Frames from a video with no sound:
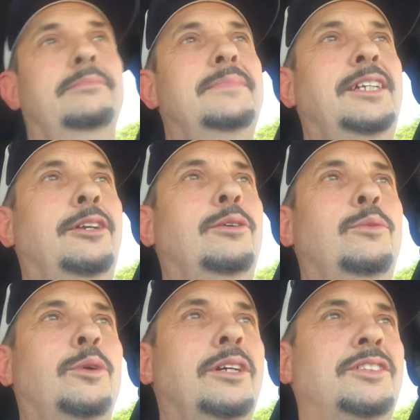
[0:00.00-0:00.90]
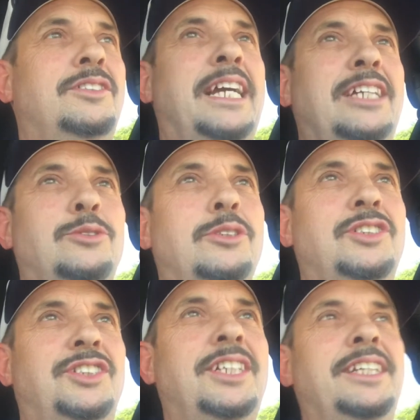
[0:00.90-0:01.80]
You know, whereas days you're just
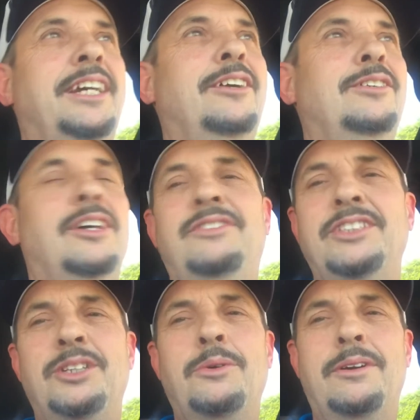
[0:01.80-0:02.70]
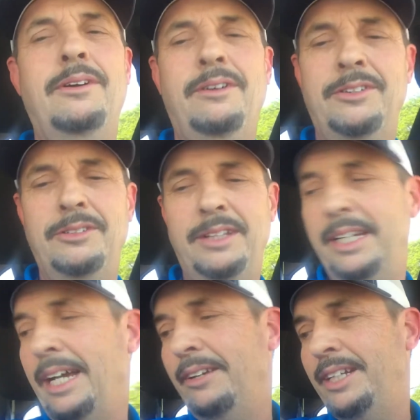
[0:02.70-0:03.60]
sitting there and nothing's going on, you're like,
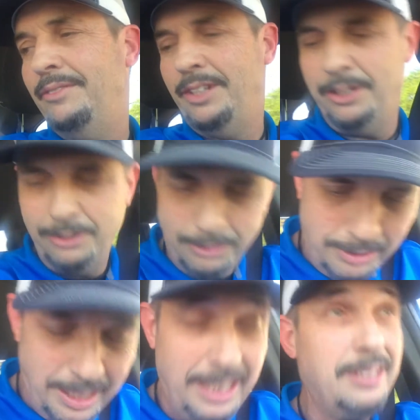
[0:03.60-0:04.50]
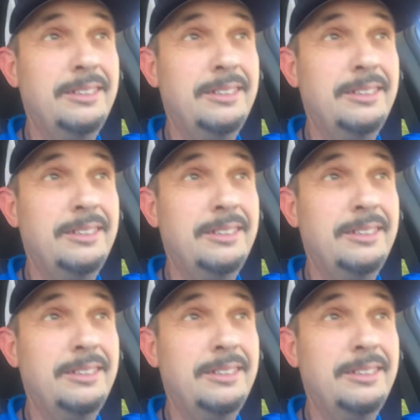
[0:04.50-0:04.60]
I don't even know, like,